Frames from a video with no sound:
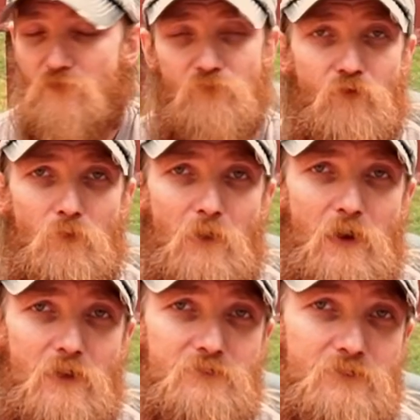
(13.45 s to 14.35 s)
For
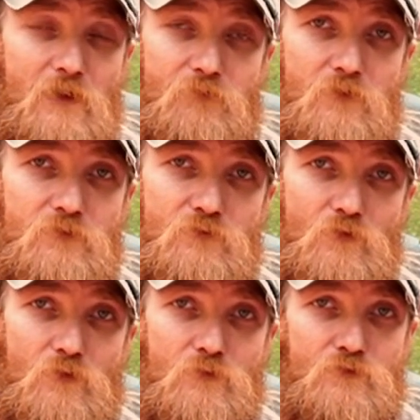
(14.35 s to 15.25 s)
my
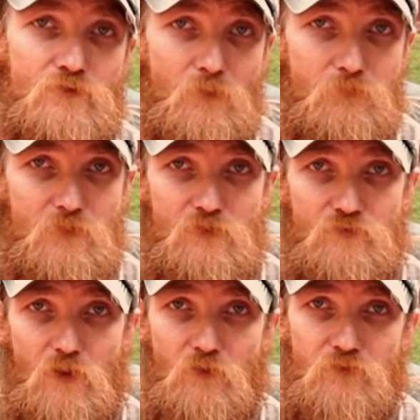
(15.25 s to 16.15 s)
Southeastern Serpentine
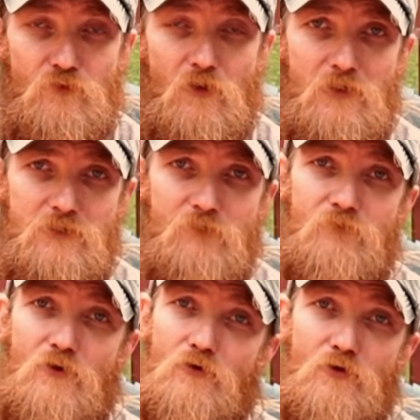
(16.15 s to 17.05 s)
trail through hike, if
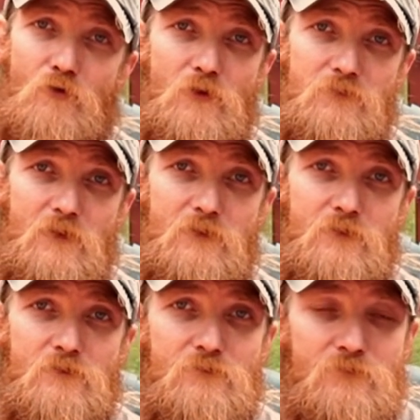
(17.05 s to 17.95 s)
you don't know what that
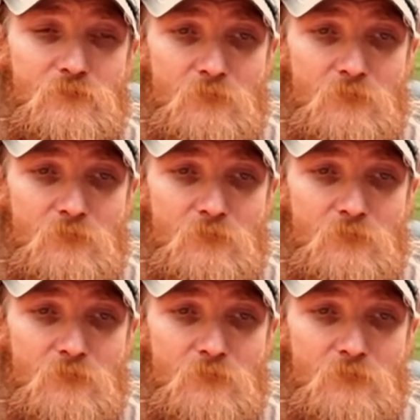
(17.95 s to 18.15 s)
is,